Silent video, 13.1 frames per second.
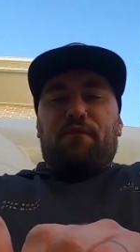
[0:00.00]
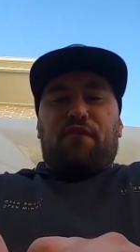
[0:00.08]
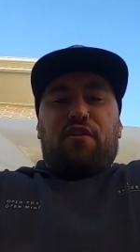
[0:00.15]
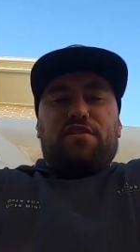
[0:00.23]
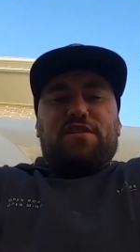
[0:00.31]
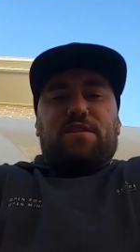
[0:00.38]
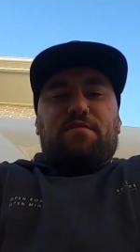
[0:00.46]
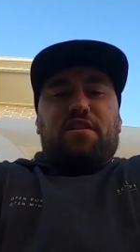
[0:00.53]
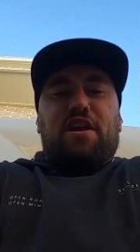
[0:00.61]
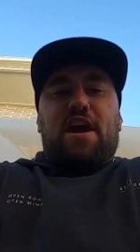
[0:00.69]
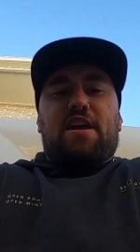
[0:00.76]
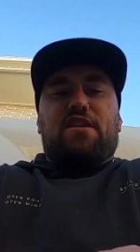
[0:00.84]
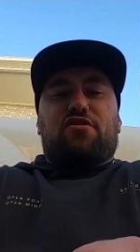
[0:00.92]
Very similar
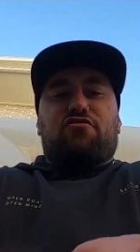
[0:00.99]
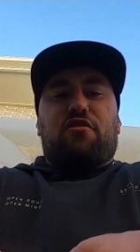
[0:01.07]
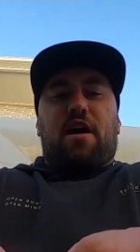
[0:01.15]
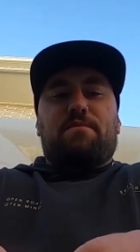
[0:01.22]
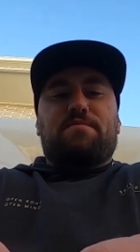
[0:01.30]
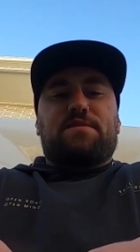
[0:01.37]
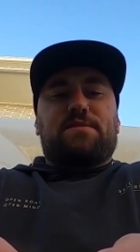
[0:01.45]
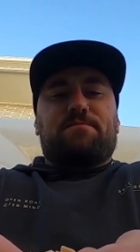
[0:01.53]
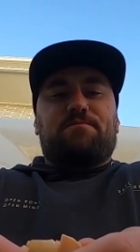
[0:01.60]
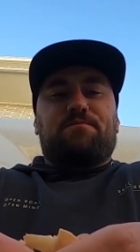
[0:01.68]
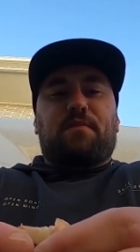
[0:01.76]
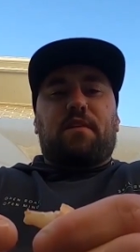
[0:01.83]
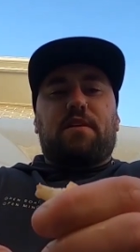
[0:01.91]
to eating a crab's
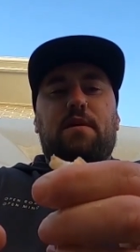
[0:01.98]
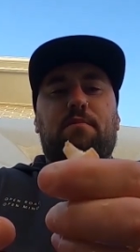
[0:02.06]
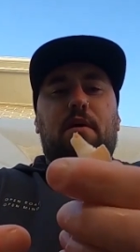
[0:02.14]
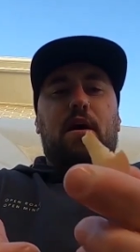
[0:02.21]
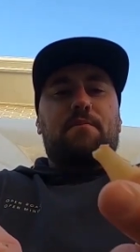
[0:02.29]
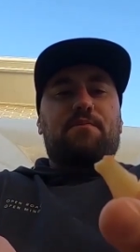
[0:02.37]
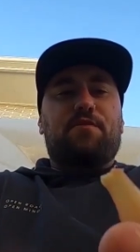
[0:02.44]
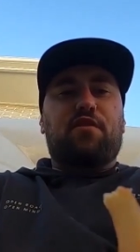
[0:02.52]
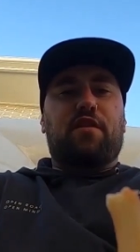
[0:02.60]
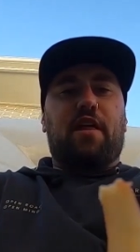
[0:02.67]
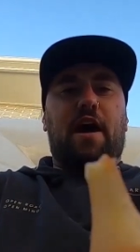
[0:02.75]
nipper. Look at